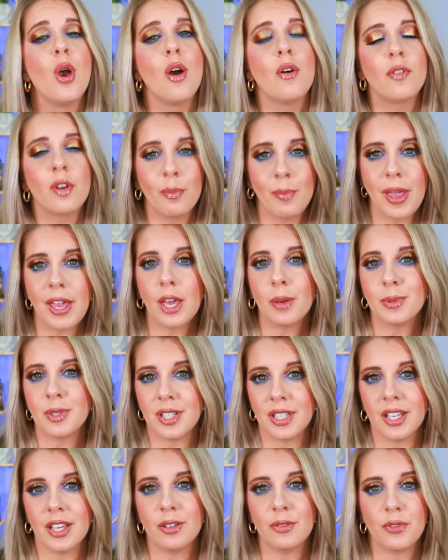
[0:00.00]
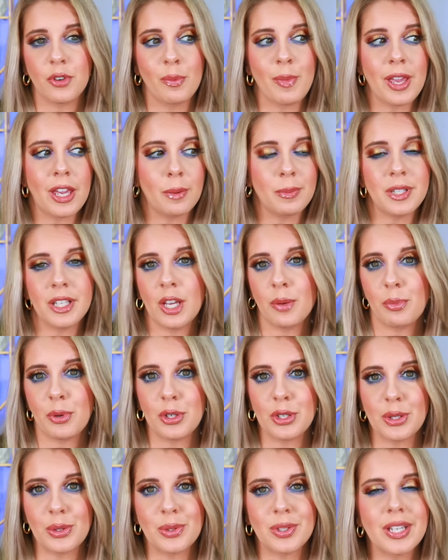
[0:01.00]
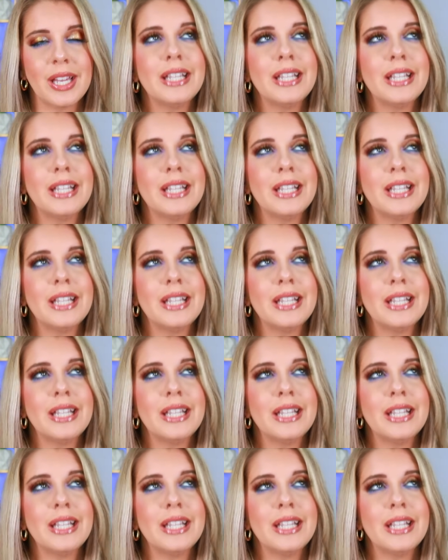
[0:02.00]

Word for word: for makeups to get for makeup to get produced,